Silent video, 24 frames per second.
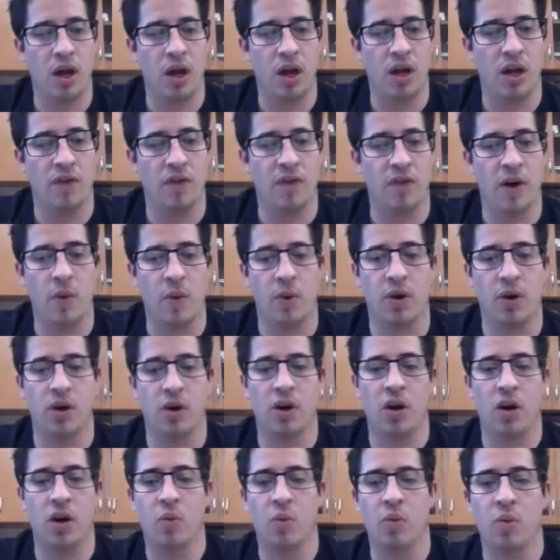if I want to
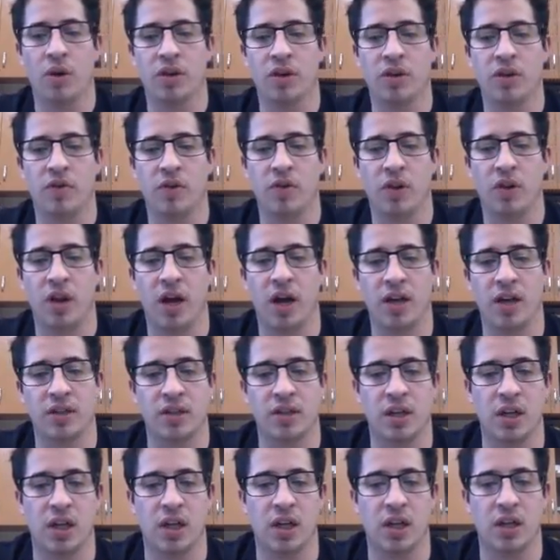know what the
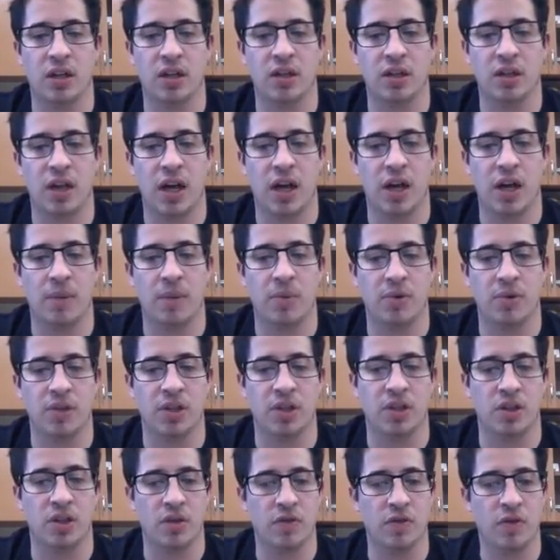velocity is at
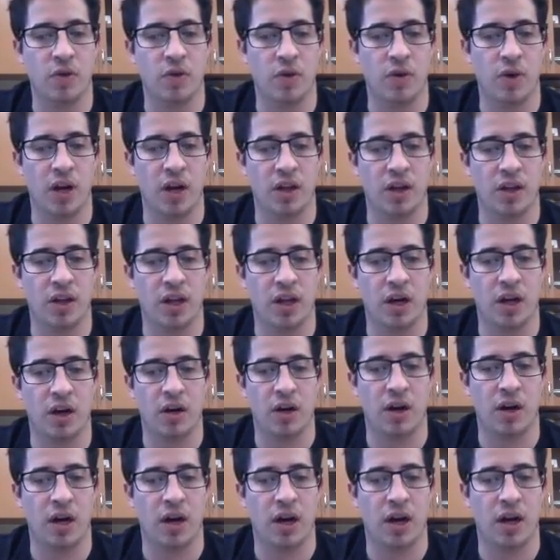position 4 right there,
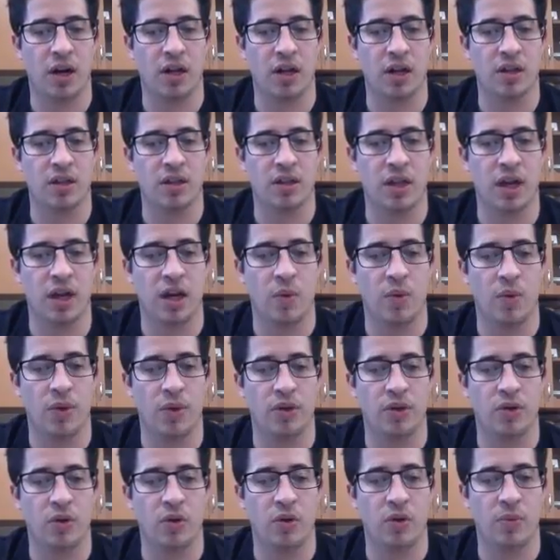I could say, well, the
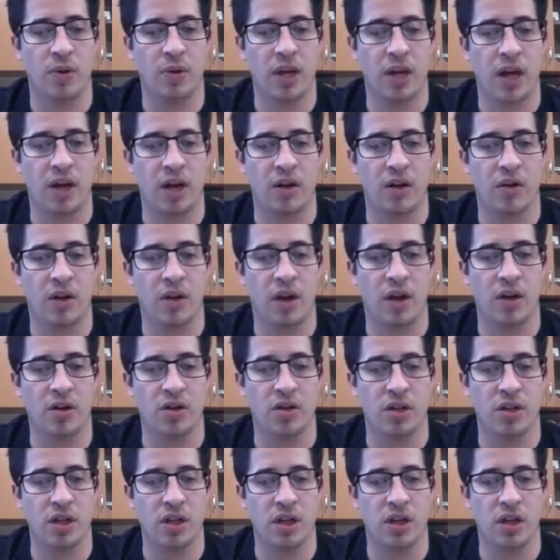total mechanical
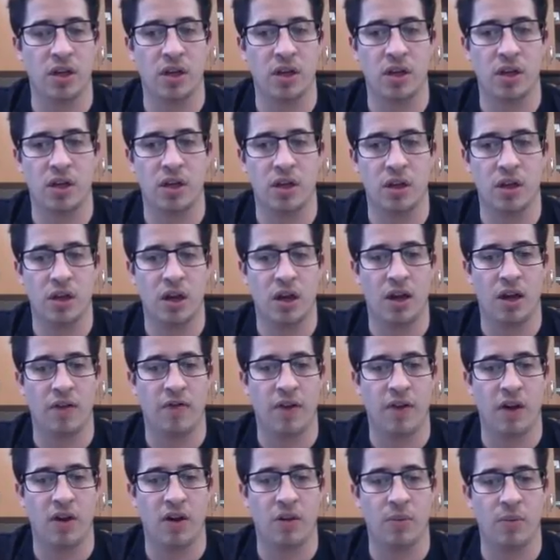energy I
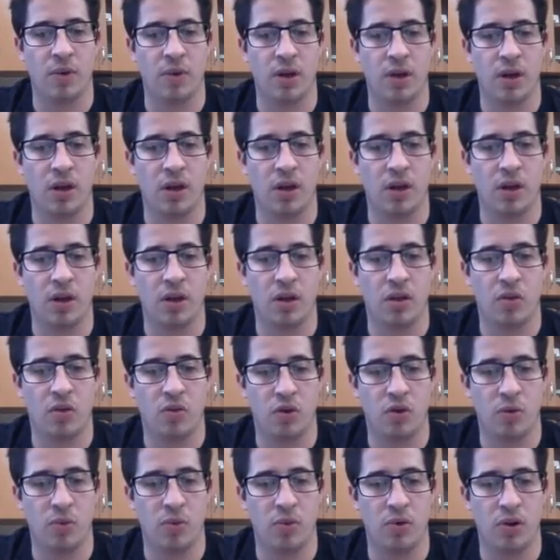found to be
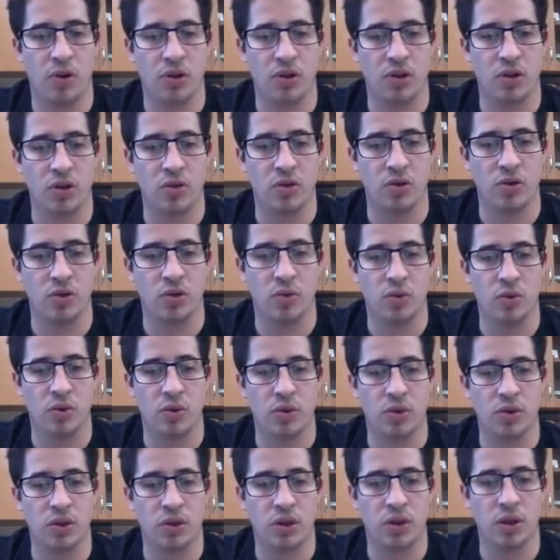3.2
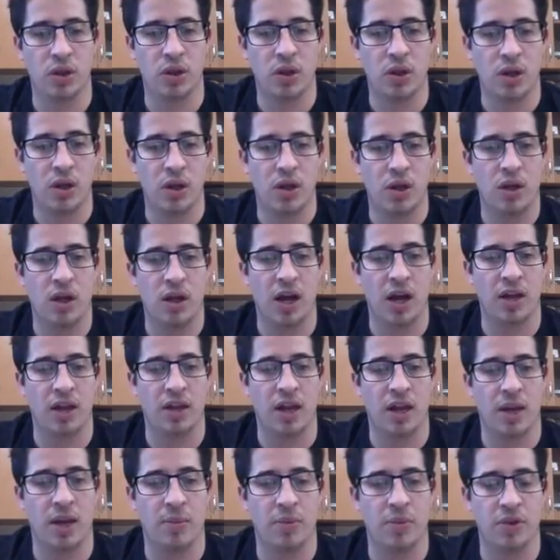joules. At
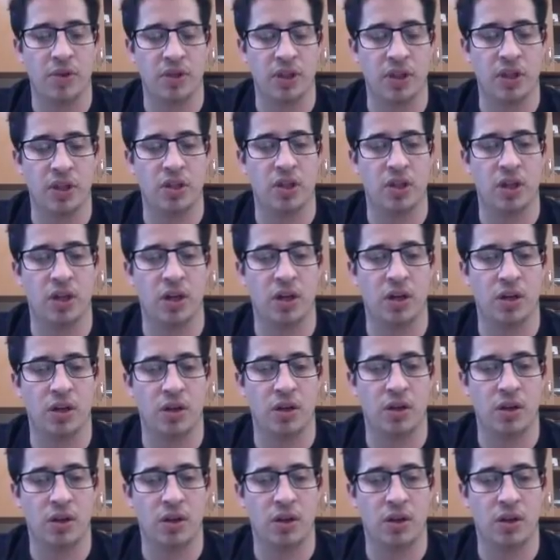that position,